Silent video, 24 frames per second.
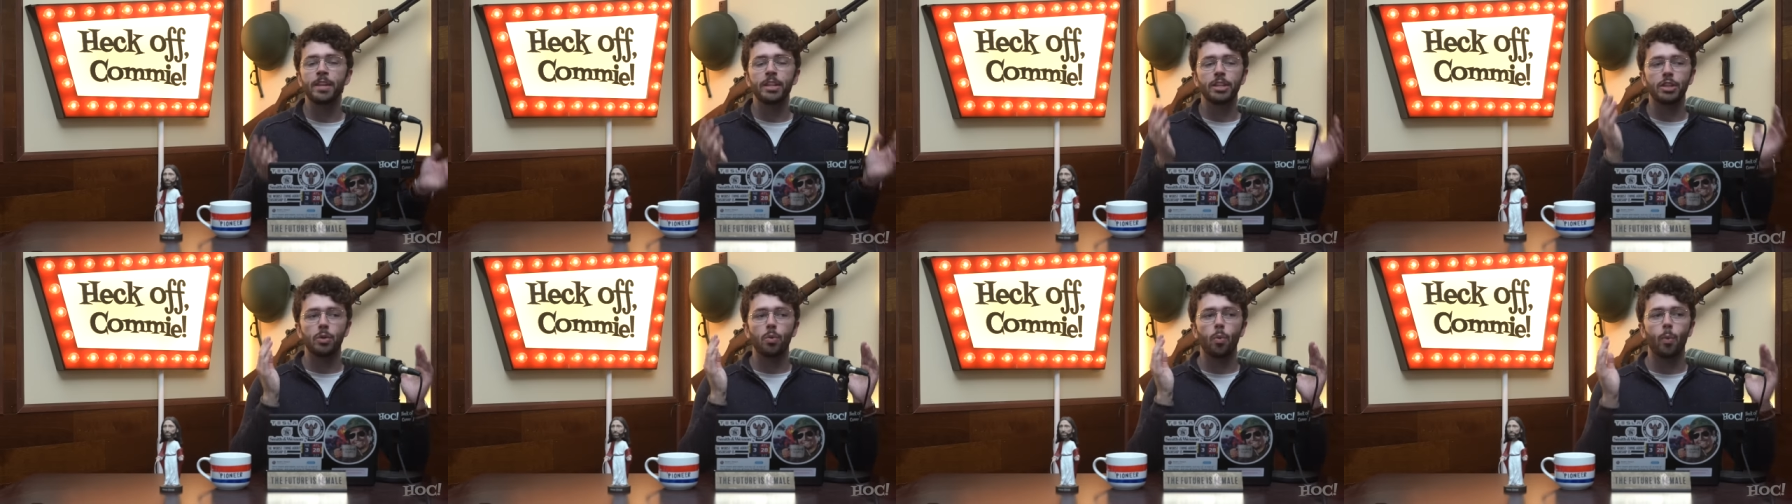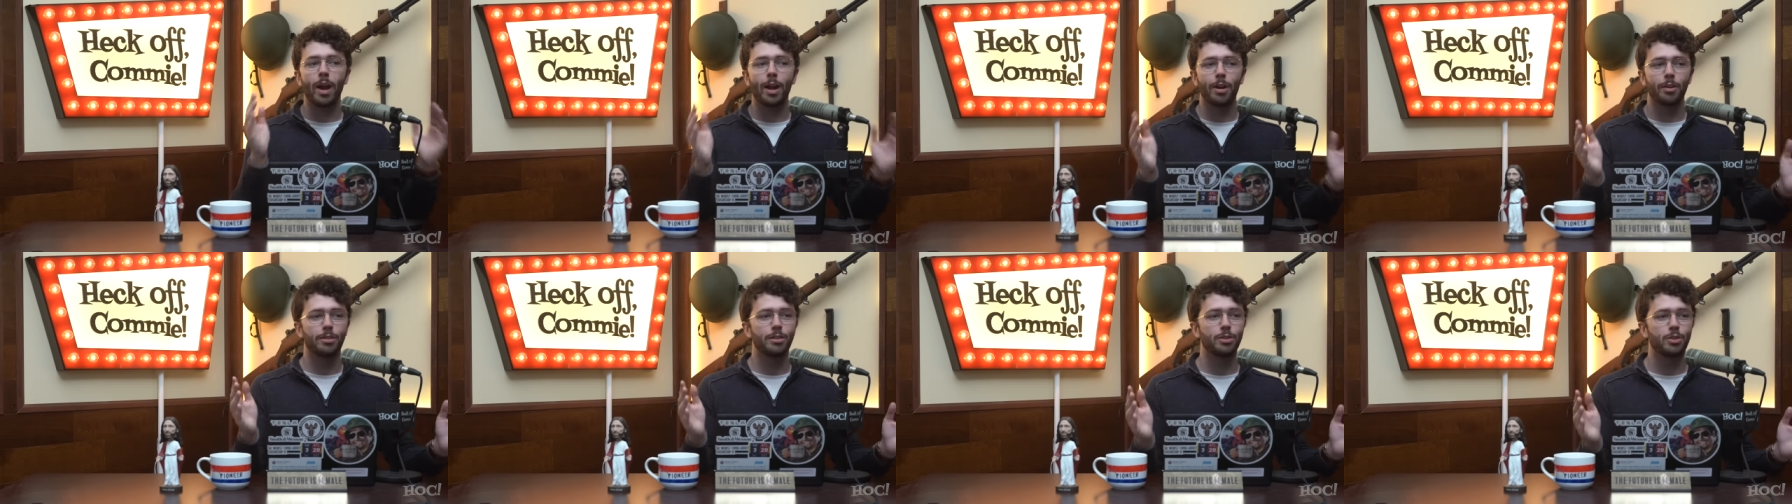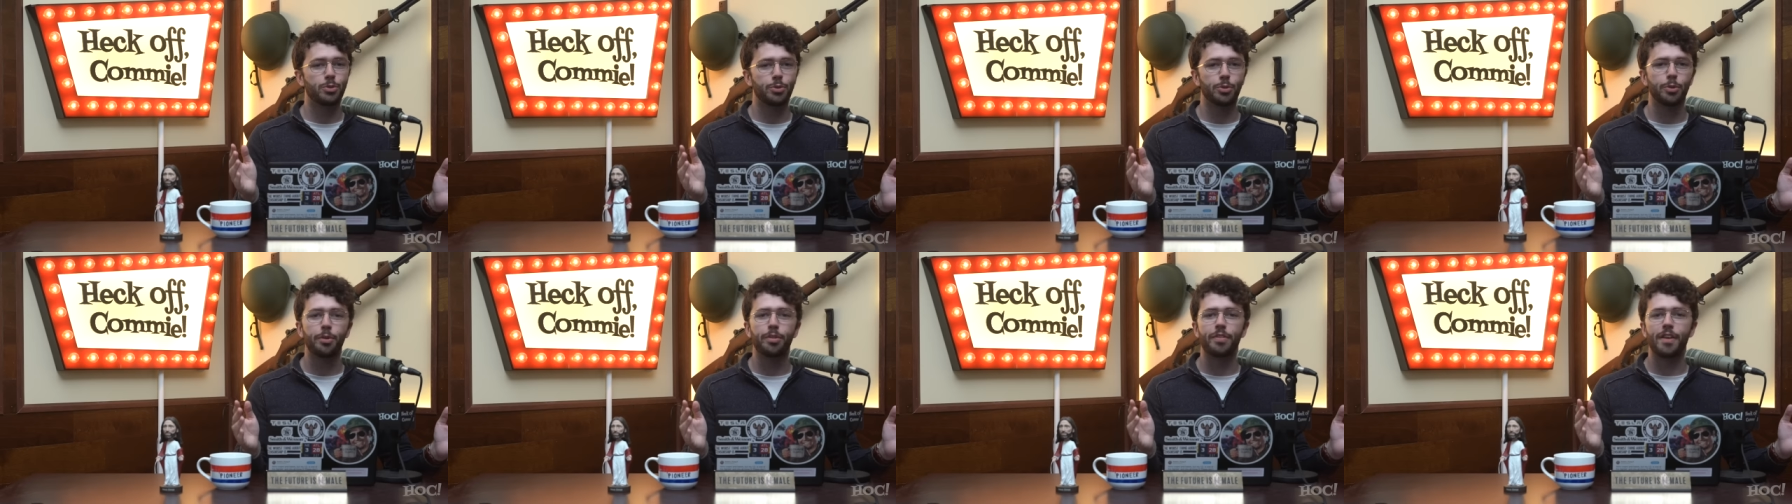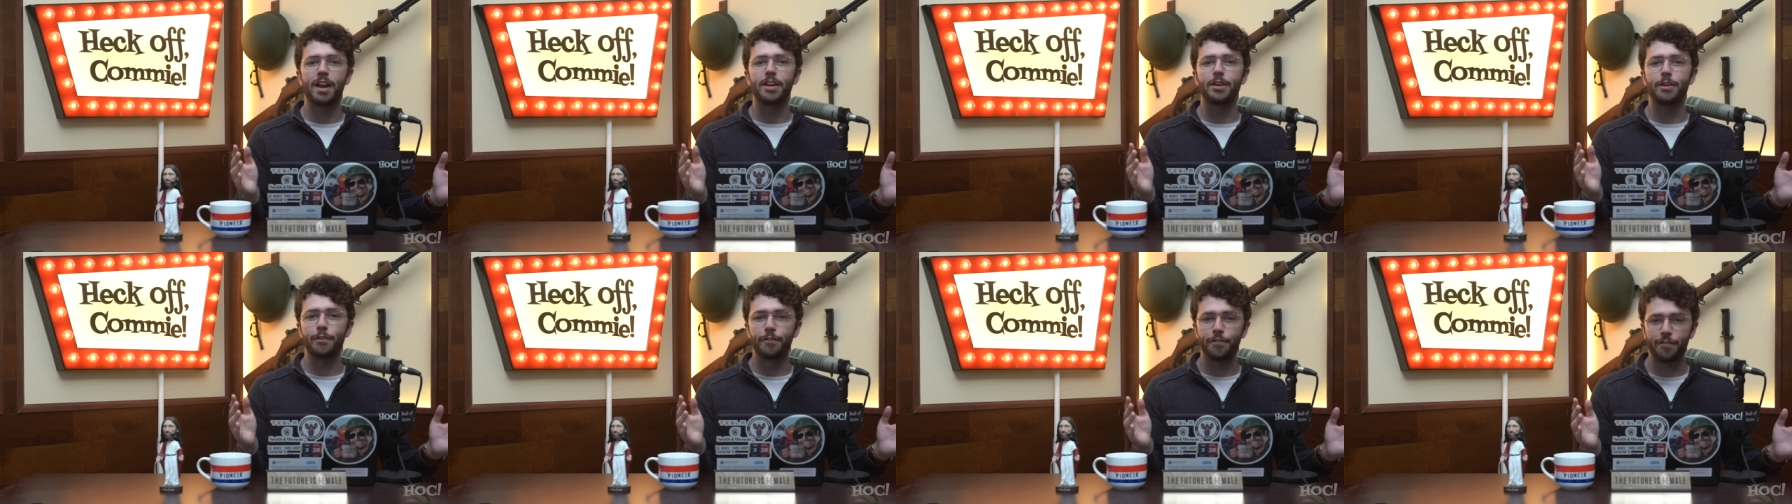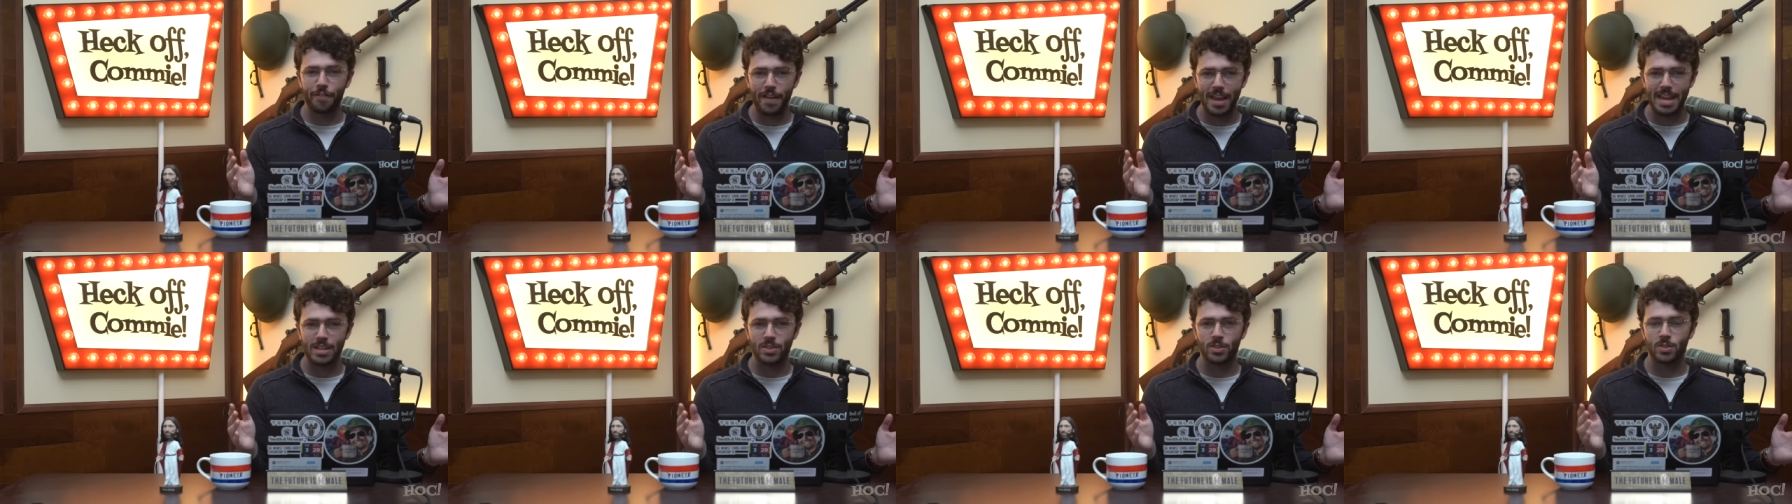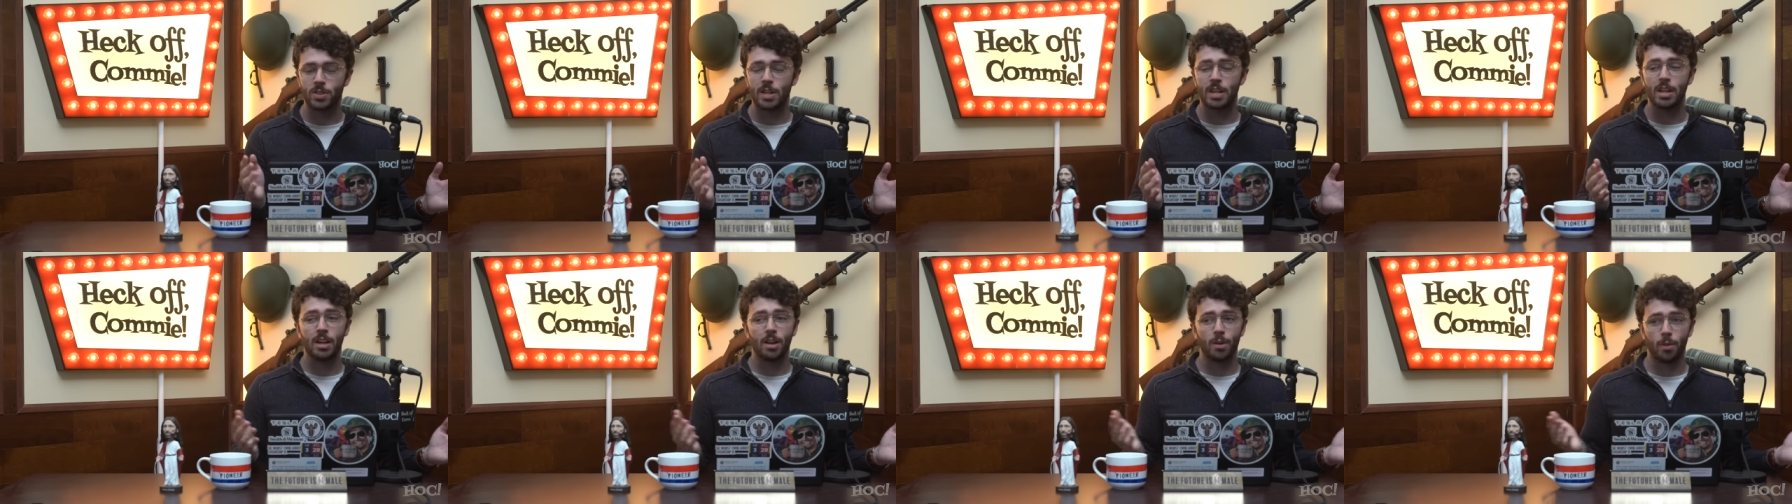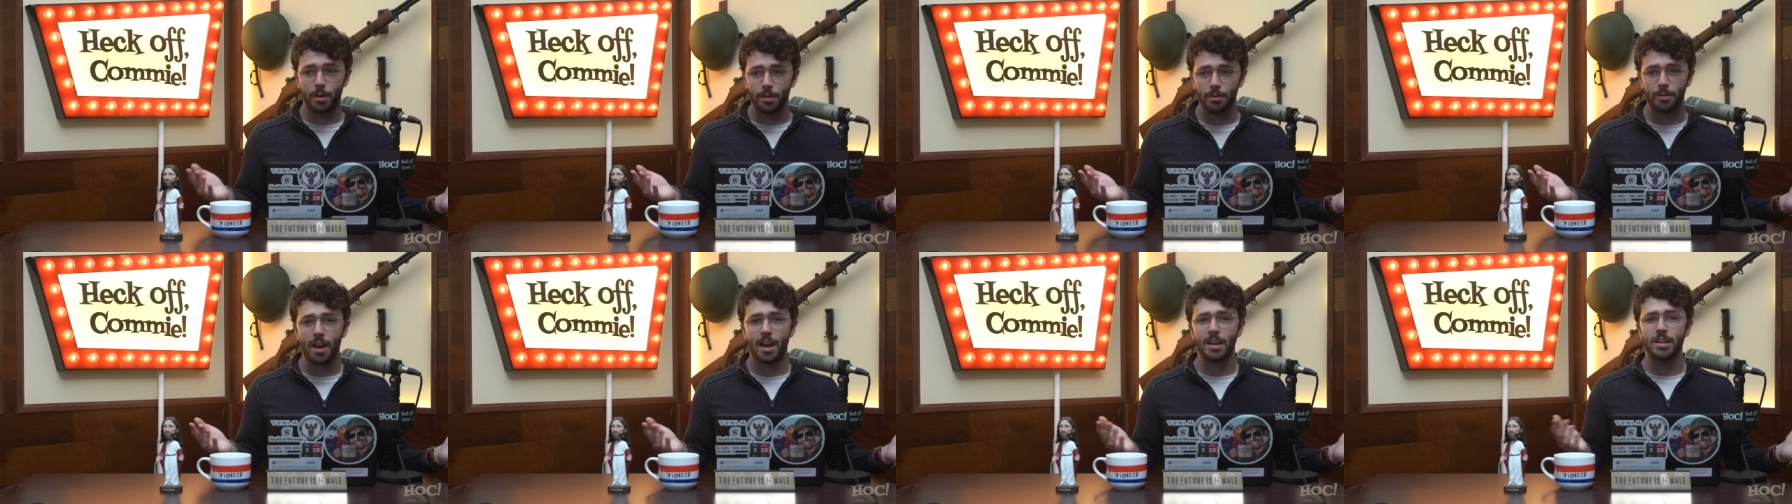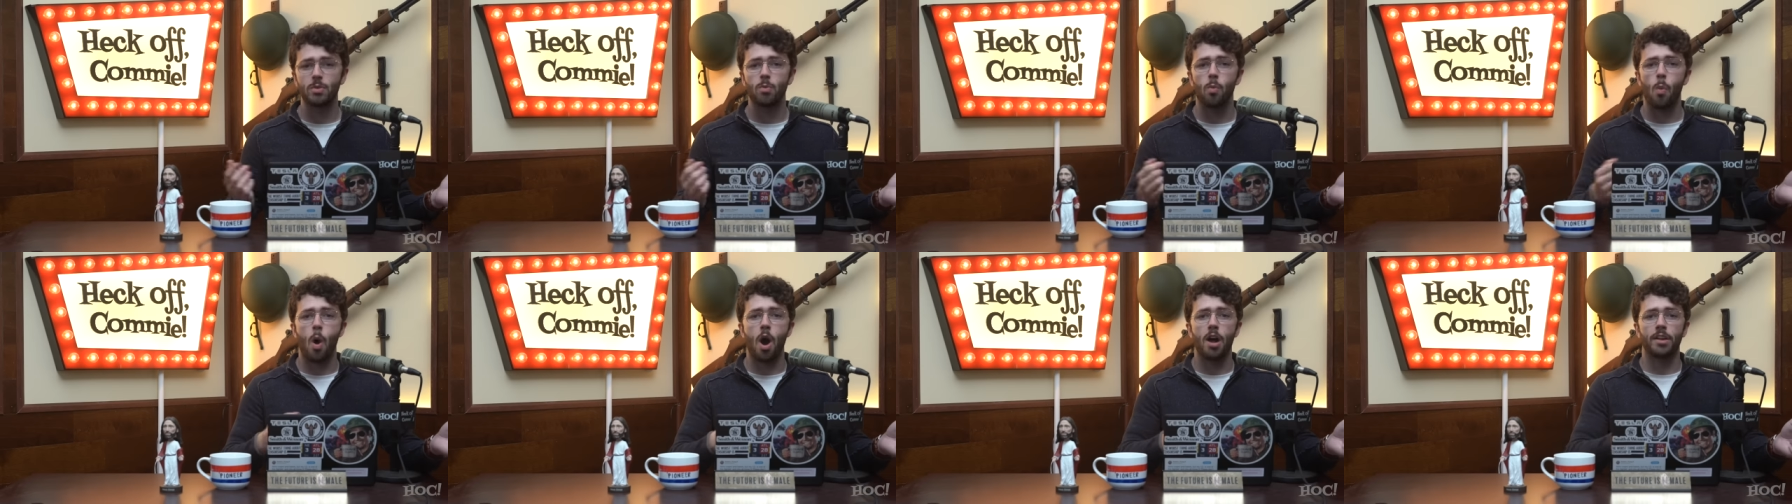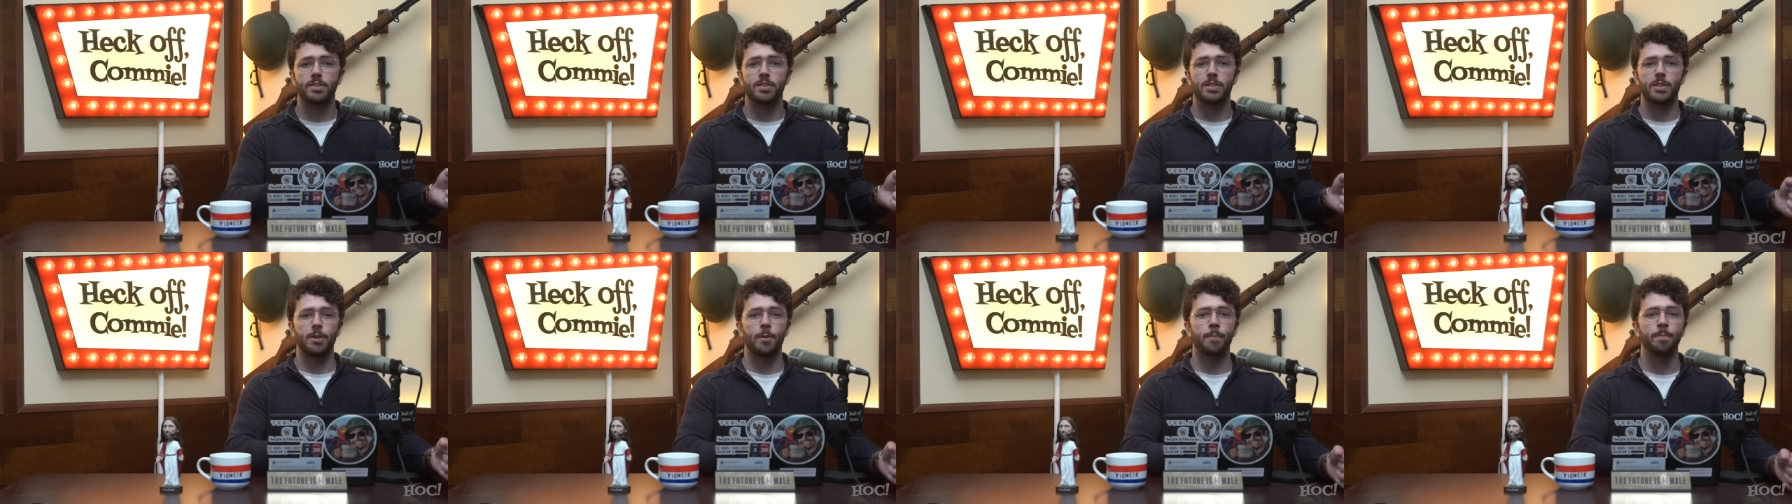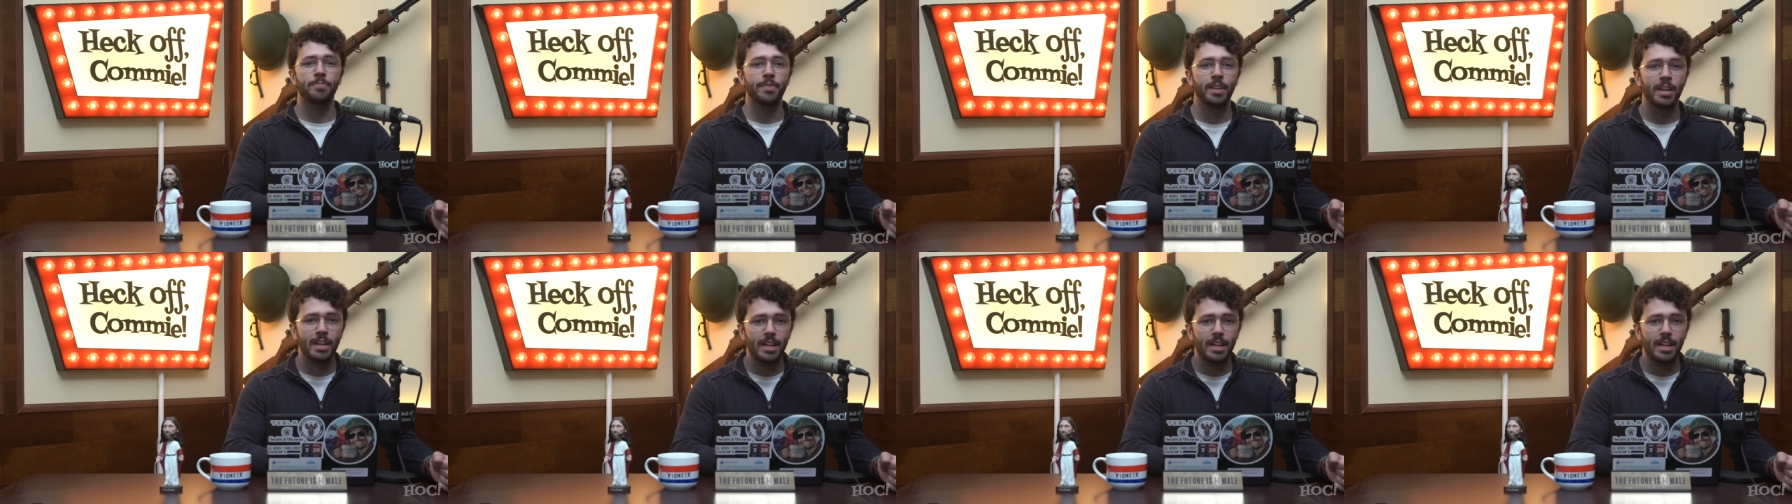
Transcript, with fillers: You wear the truth on your face, whether or not you want to.